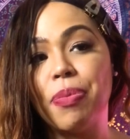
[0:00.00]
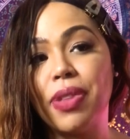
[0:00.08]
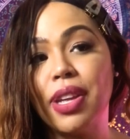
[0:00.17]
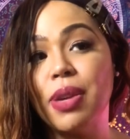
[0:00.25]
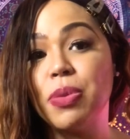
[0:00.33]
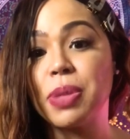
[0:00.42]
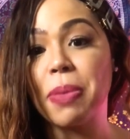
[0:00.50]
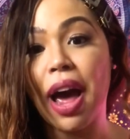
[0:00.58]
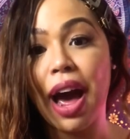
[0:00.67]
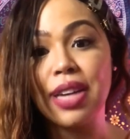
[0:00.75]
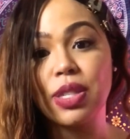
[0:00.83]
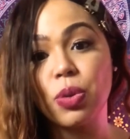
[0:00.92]
He was
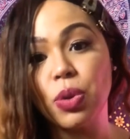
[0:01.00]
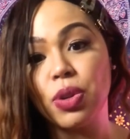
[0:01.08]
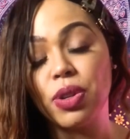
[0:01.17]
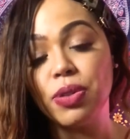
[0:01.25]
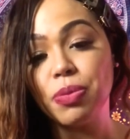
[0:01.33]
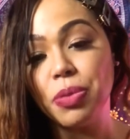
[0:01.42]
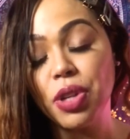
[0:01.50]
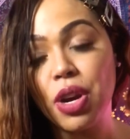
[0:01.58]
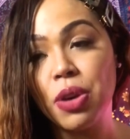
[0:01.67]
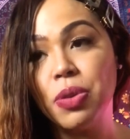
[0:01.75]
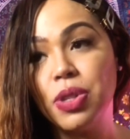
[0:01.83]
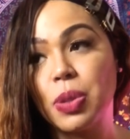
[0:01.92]
my high school, you
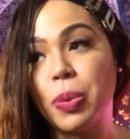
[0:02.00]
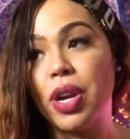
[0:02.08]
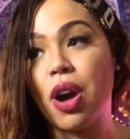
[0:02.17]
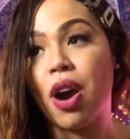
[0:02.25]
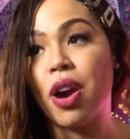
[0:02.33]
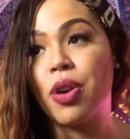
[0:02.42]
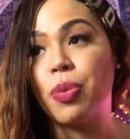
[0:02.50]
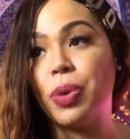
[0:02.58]
know, sweetheart.